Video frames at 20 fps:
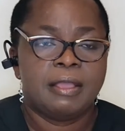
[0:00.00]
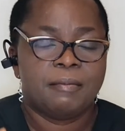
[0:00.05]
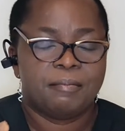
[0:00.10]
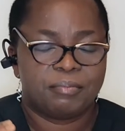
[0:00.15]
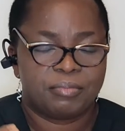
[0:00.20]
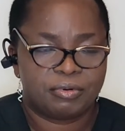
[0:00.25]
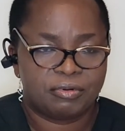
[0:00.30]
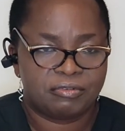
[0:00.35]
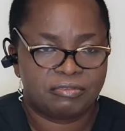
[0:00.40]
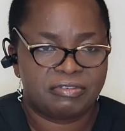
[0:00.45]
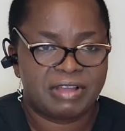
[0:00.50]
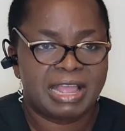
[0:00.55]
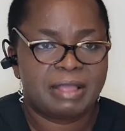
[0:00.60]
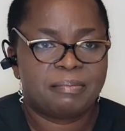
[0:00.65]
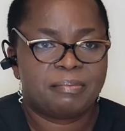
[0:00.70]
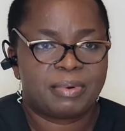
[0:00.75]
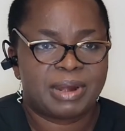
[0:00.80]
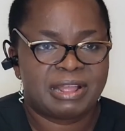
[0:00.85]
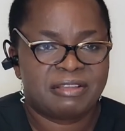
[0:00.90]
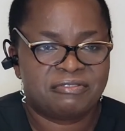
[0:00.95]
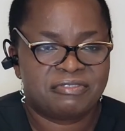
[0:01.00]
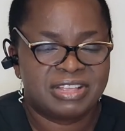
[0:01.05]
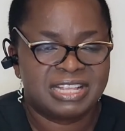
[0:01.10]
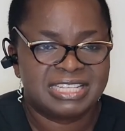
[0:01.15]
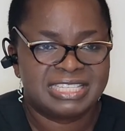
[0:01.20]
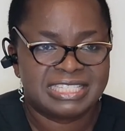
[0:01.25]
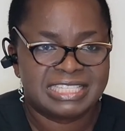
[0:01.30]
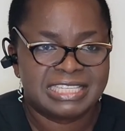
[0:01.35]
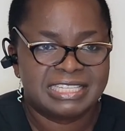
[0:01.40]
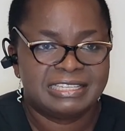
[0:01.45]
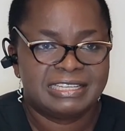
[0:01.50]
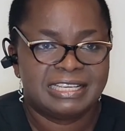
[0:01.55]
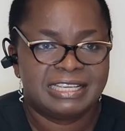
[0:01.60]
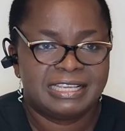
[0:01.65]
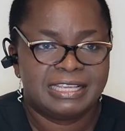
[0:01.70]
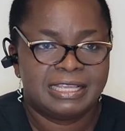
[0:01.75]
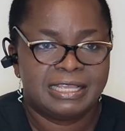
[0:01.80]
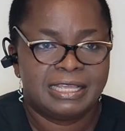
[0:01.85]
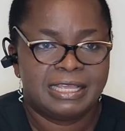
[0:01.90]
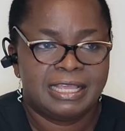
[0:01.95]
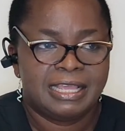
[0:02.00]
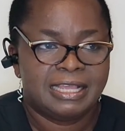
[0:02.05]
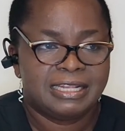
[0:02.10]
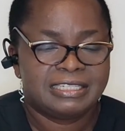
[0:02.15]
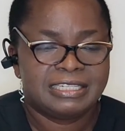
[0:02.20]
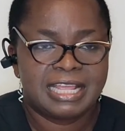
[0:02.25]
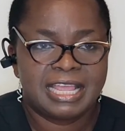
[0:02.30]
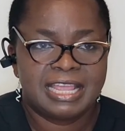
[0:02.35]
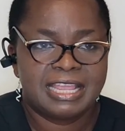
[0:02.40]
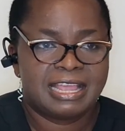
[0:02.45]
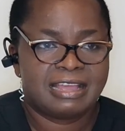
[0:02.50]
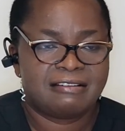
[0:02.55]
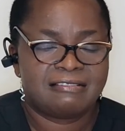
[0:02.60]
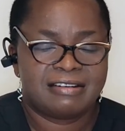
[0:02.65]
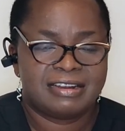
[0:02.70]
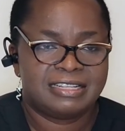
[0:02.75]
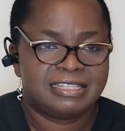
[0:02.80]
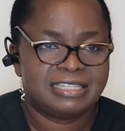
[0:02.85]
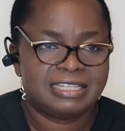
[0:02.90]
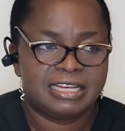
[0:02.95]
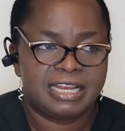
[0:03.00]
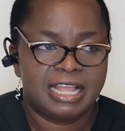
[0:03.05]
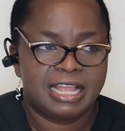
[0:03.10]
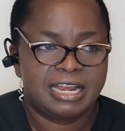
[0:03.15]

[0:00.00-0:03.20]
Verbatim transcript: provide privacy. Tenga resident.